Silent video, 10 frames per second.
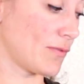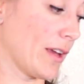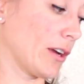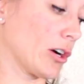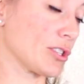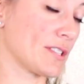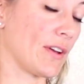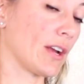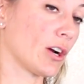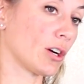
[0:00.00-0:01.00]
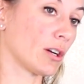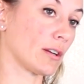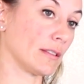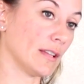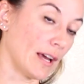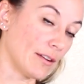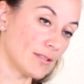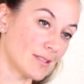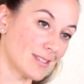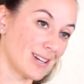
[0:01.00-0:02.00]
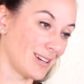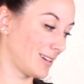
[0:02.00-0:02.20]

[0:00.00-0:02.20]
fingers, finger lifts,